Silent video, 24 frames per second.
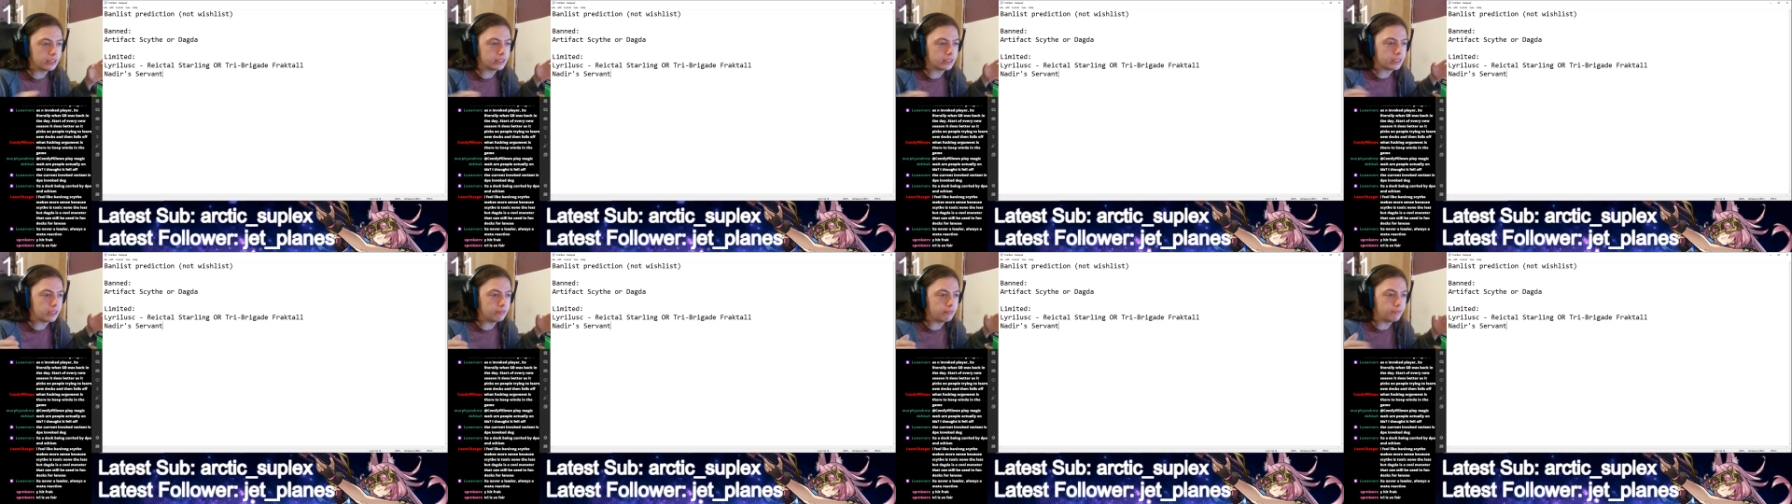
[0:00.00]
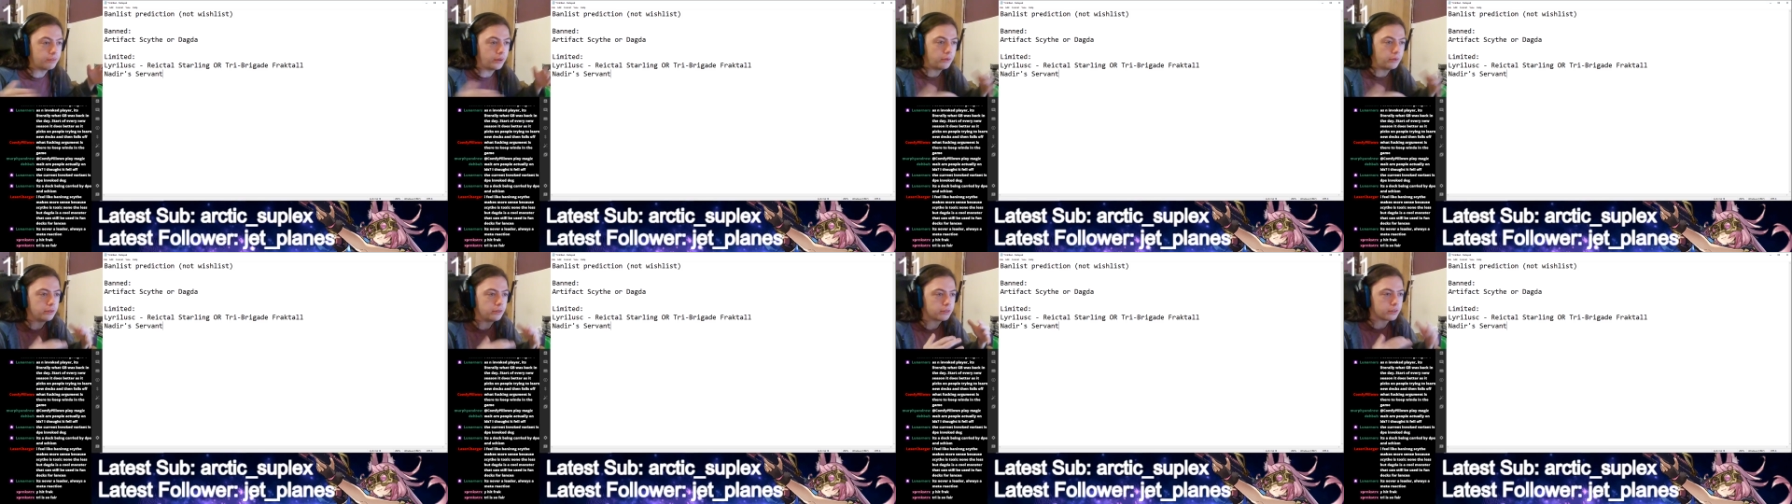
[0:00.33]
It's like
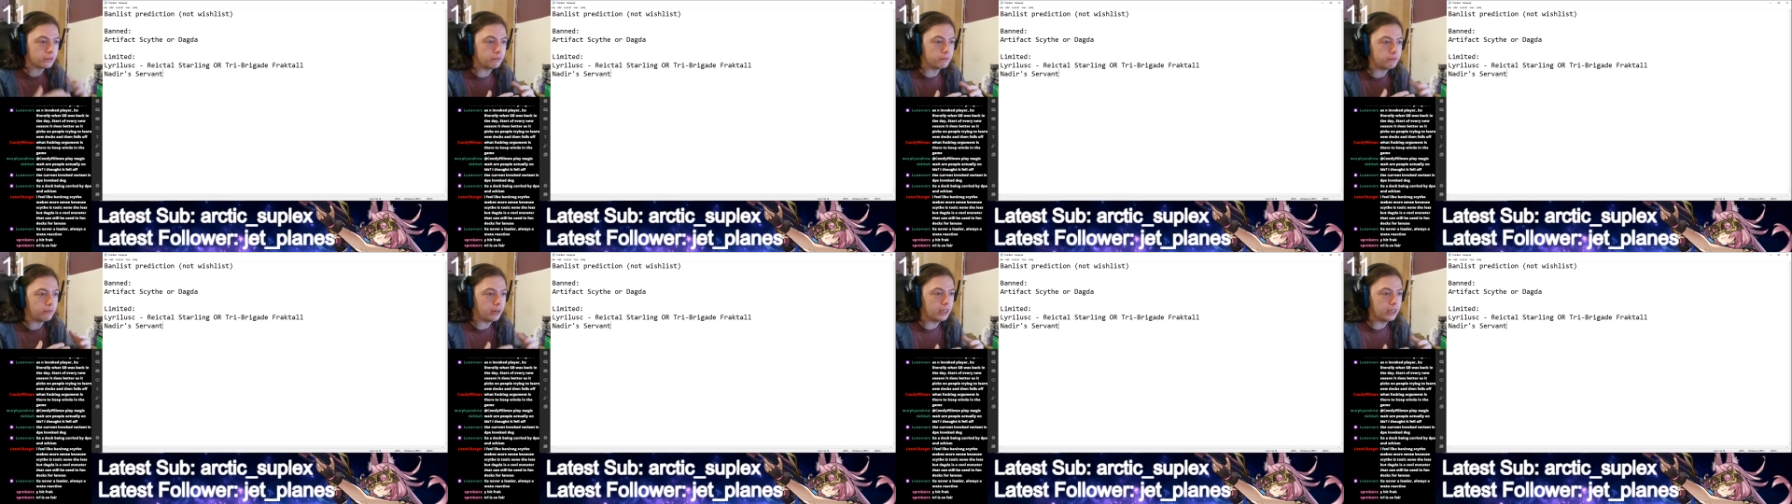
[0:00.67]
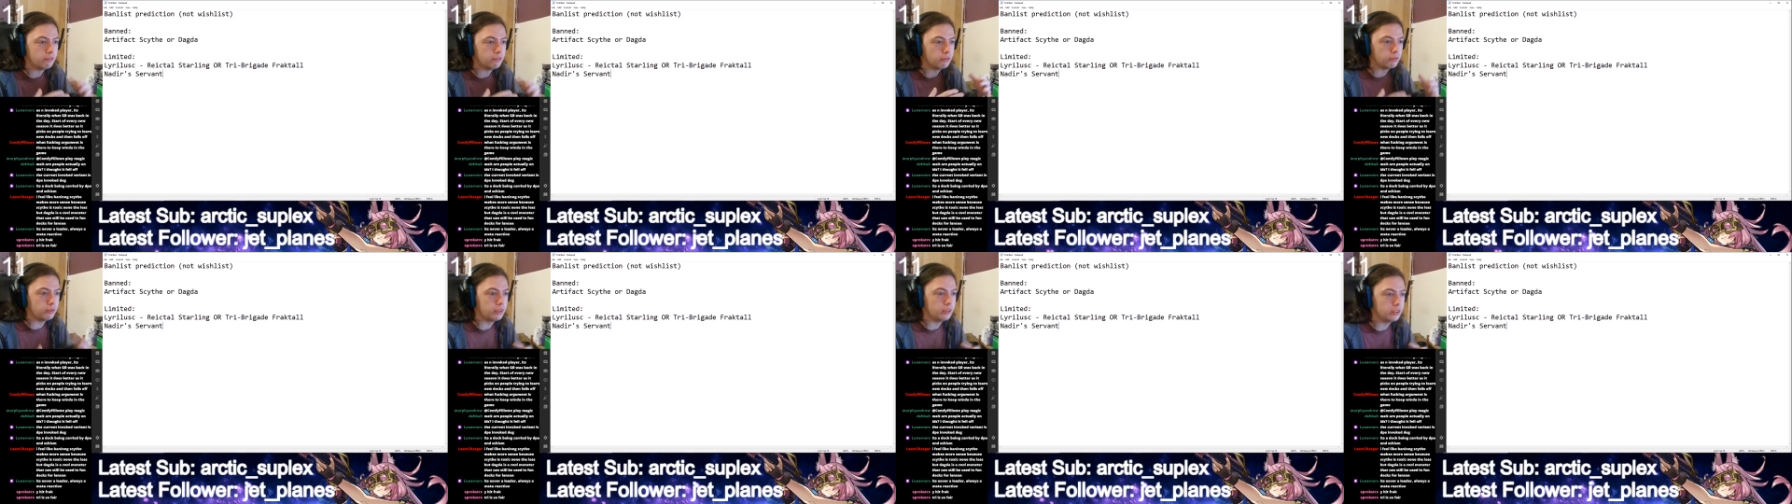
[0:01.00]
very confined
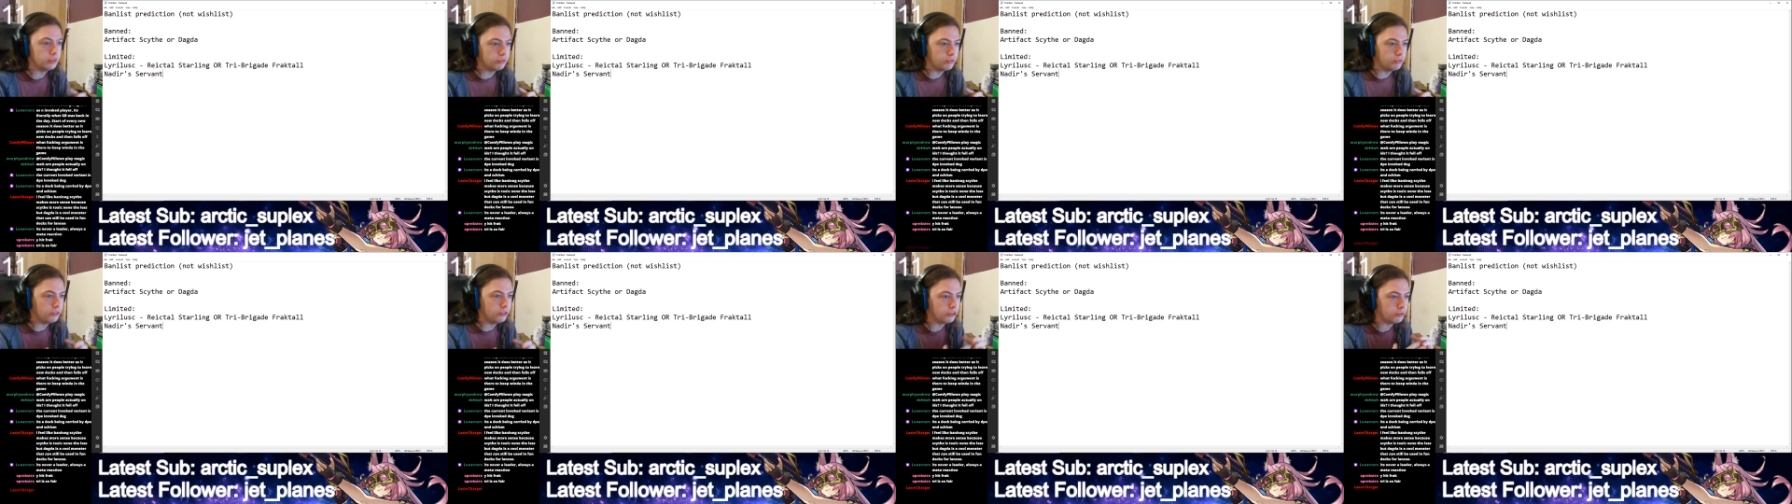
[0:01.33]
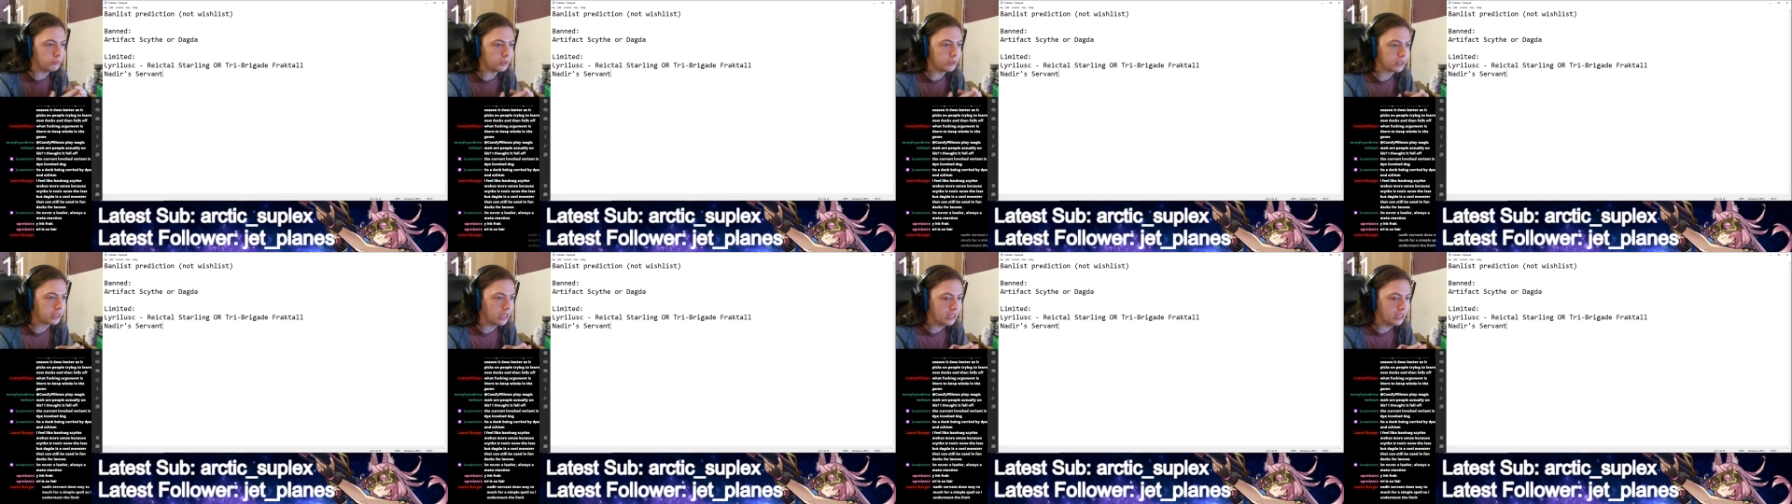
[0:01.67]
within the fusion
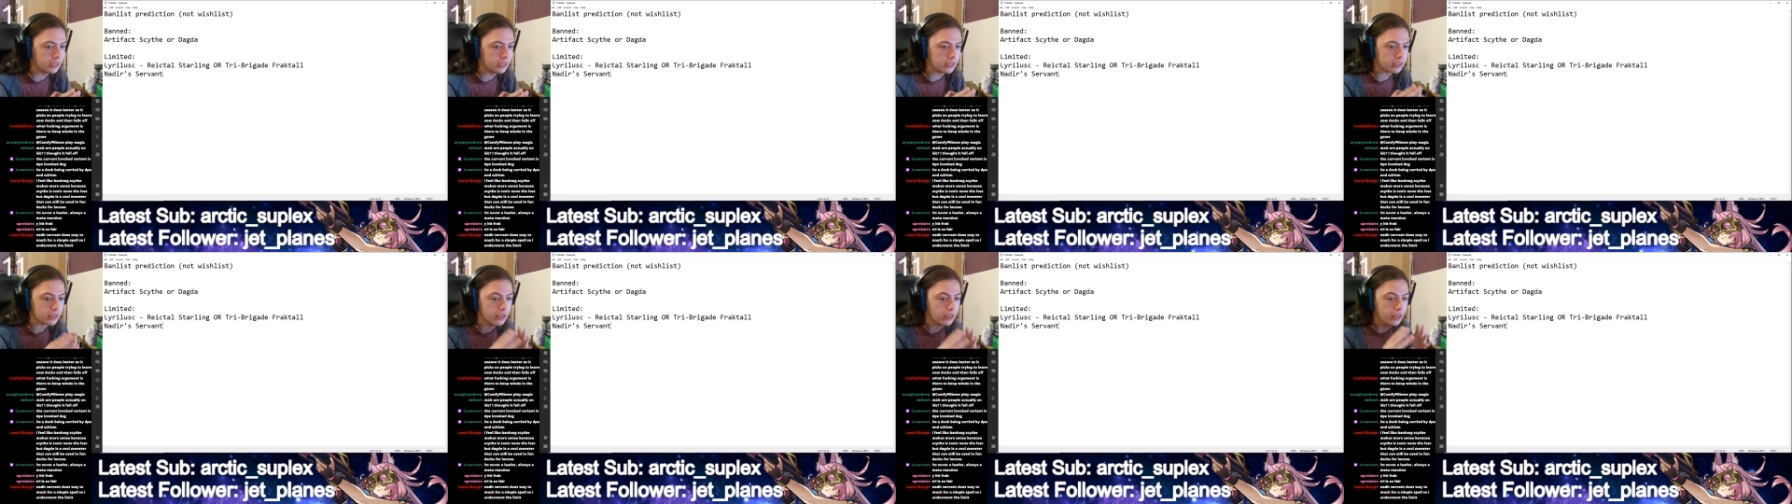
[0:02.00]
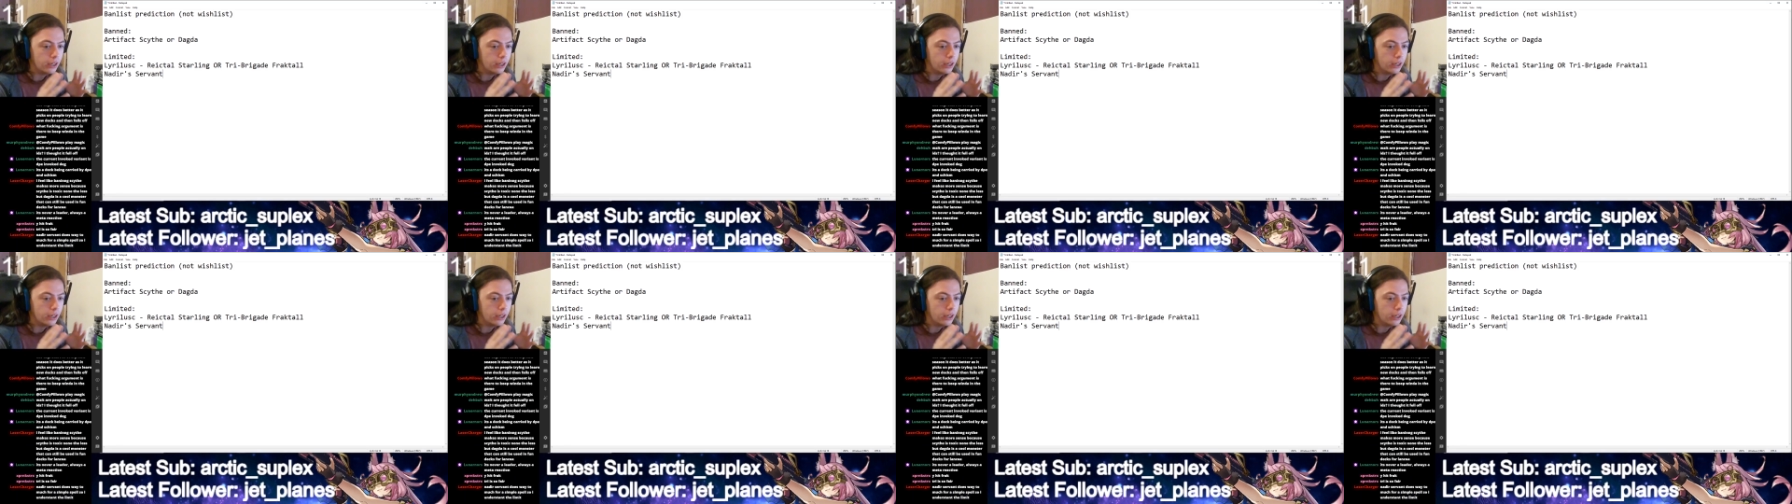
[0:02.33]
mechanic.